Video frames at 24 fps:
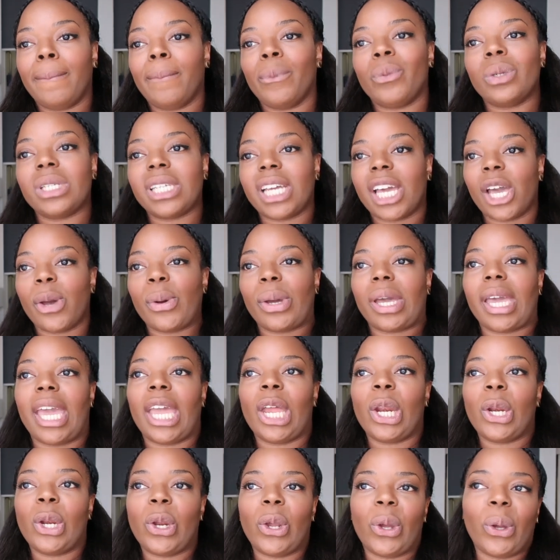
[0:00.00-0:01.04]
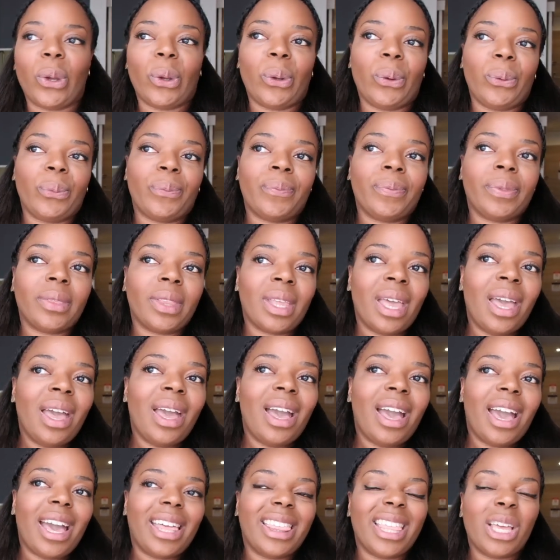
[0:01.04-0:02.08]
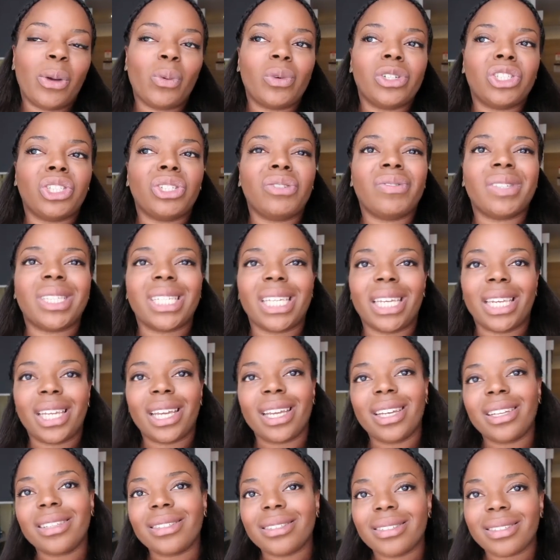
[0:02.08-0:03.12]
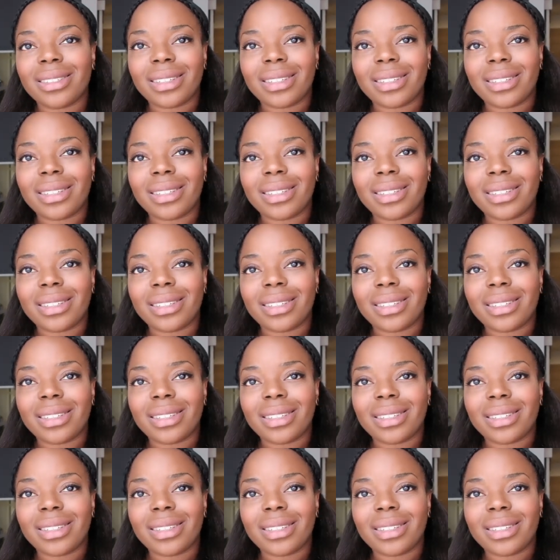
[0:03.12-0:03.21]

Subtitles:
Would I go again? No. I think once you've seen it,